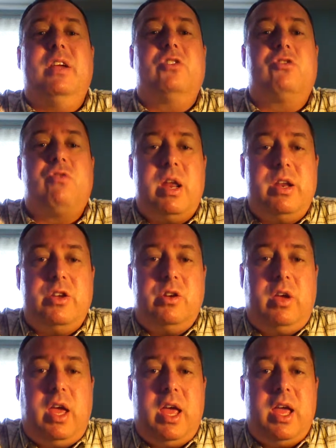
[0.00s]
as straight as you
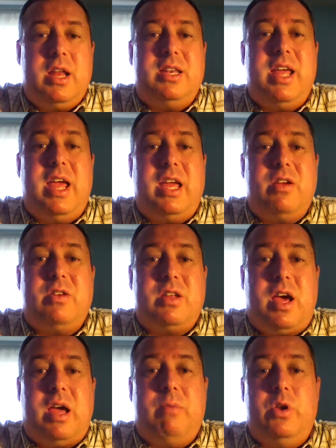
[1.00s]
can. Take your
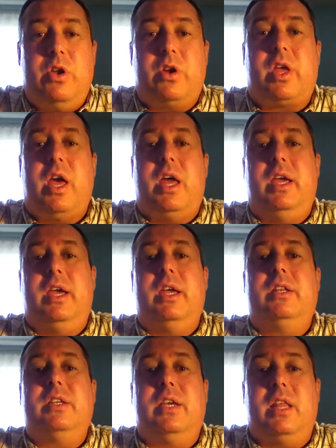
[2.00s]
time when you're cutting
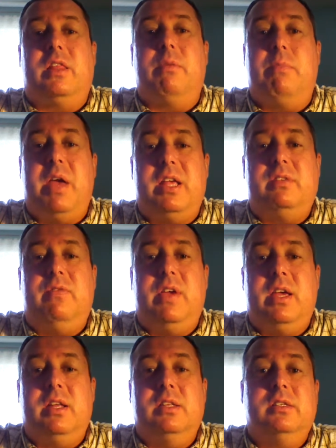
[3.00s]
it to get the best
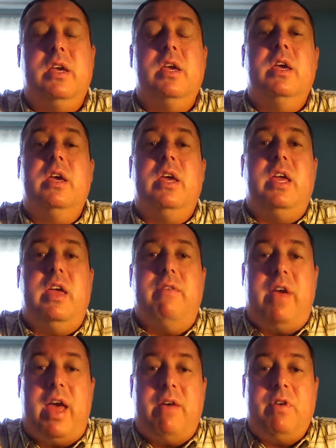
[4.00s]
fins.
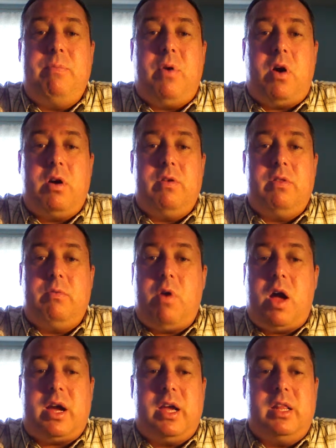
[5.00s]
If every part of the
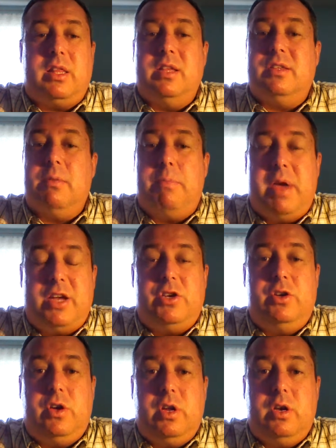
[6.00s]
rocket is the
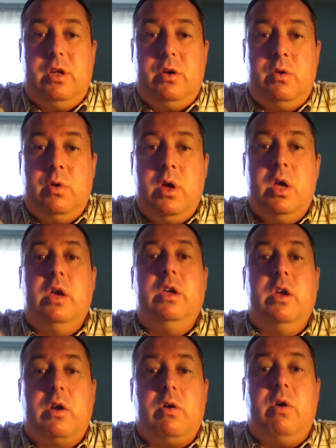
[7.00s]
best you can do,
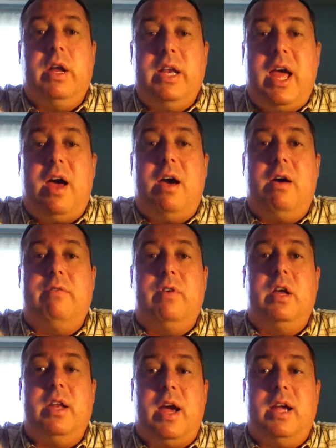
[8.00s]
you're going to have
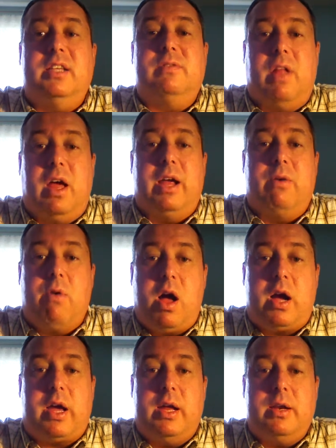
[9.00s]
a nice flying
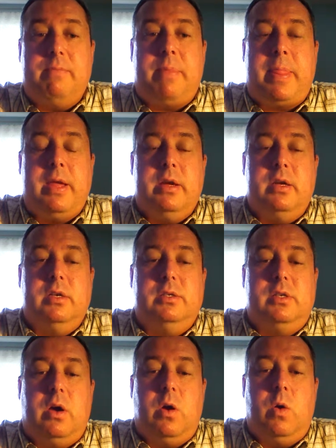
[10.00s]
rocket.
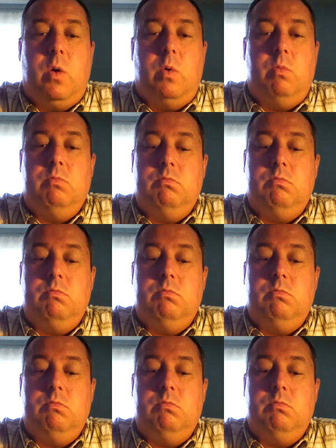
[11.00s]
So